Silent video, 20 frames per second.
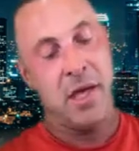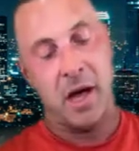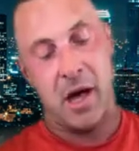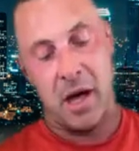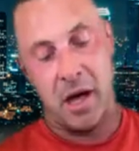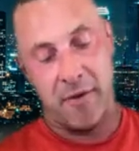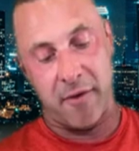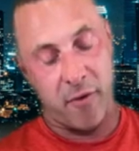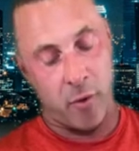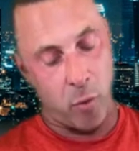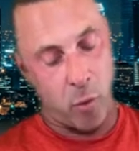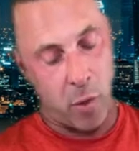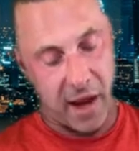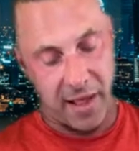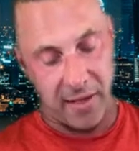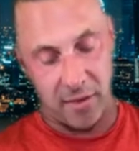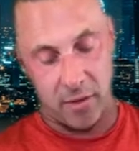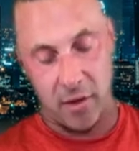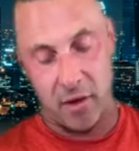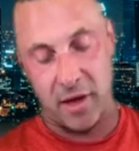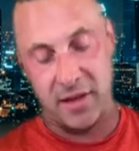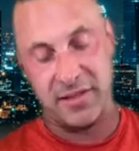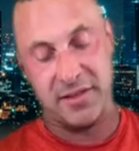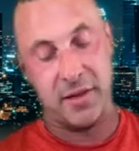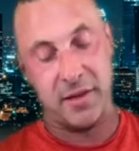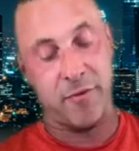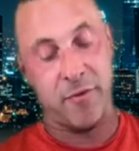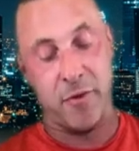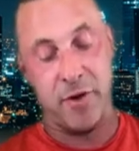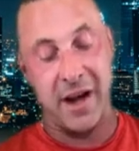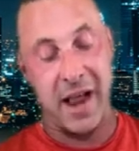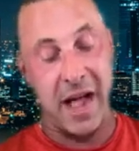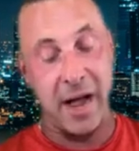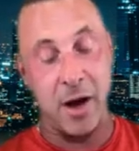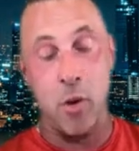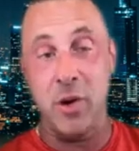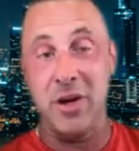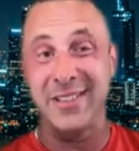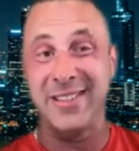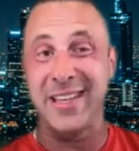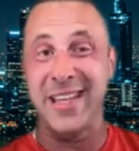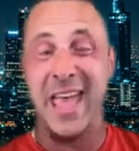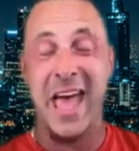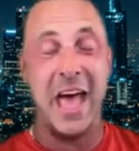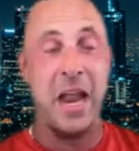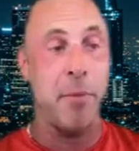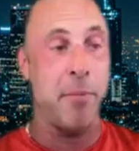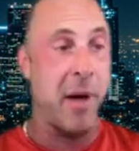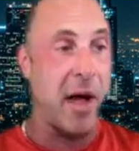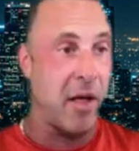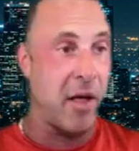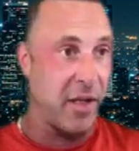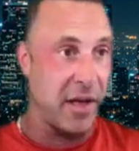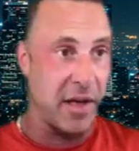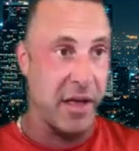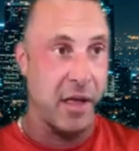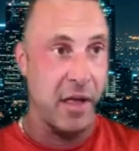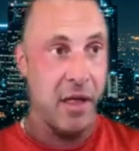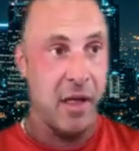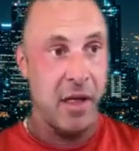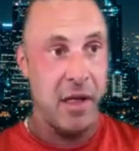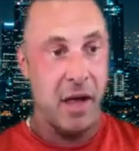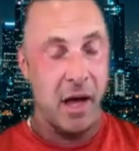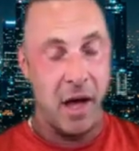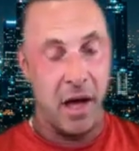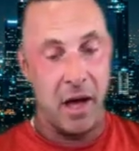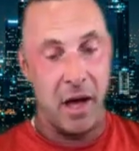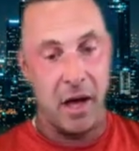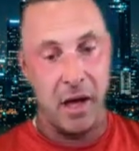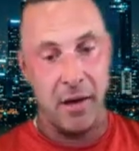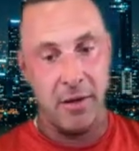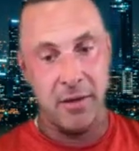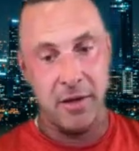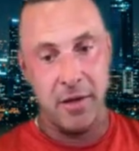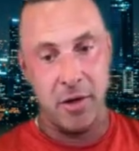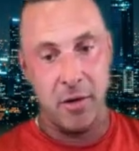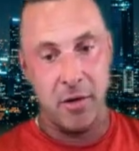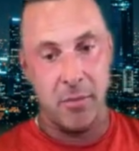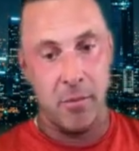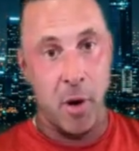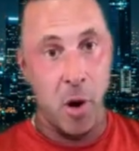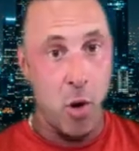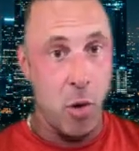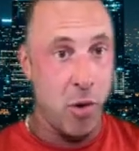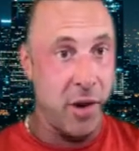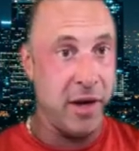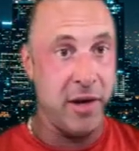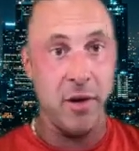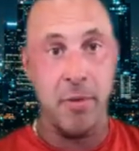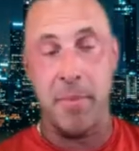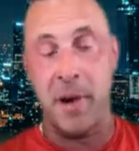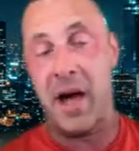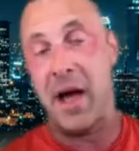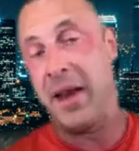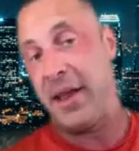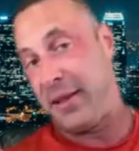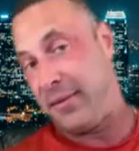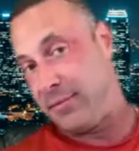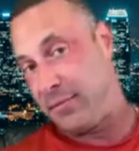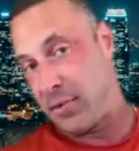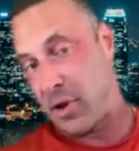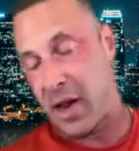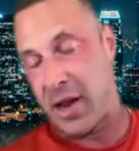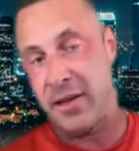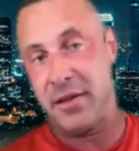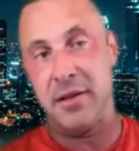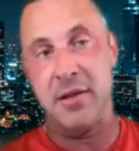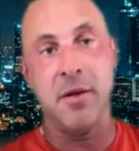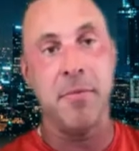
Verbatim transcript: uh, for weight loss, for not going to catabolic uh, you know, mode in your body, right?